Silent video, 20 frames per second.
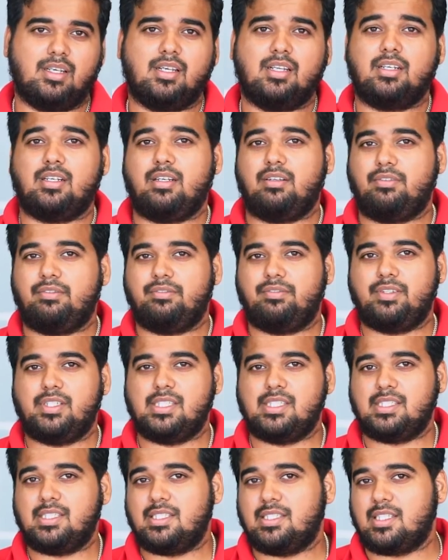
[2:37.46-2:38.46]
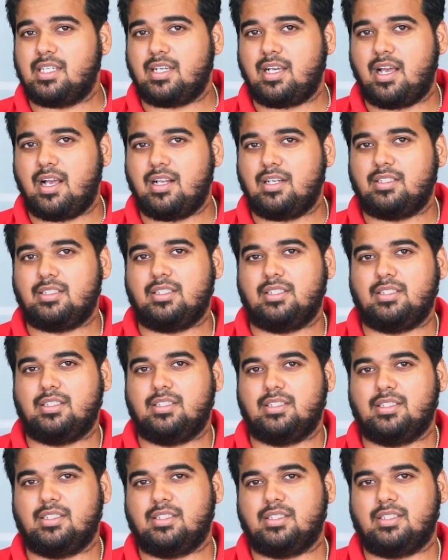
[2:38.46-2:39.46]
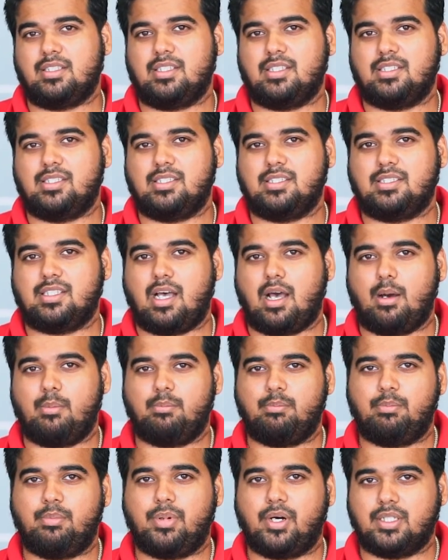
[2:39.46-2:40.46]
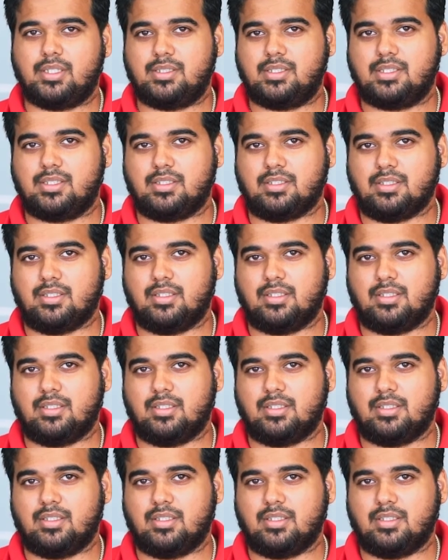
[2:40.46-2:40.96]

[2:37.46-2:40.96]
The first thing I'll need is a bottle.